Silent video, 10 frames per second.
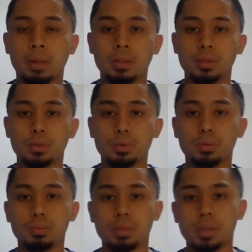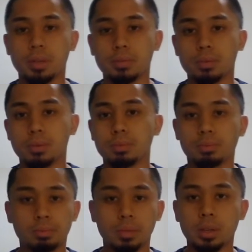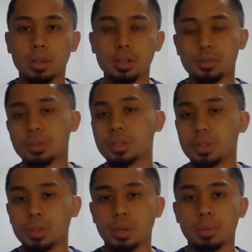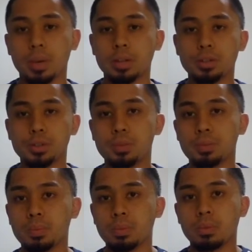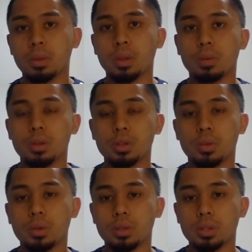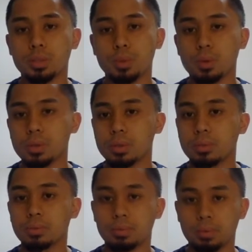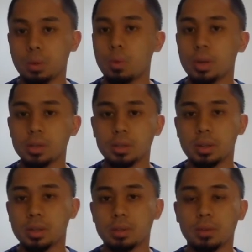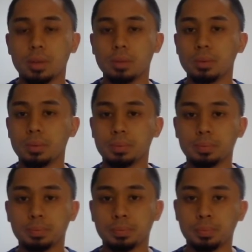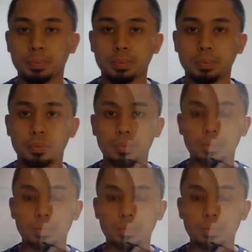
to protect from any excretions coming at you. And we also want to dispose of the waste that's available. So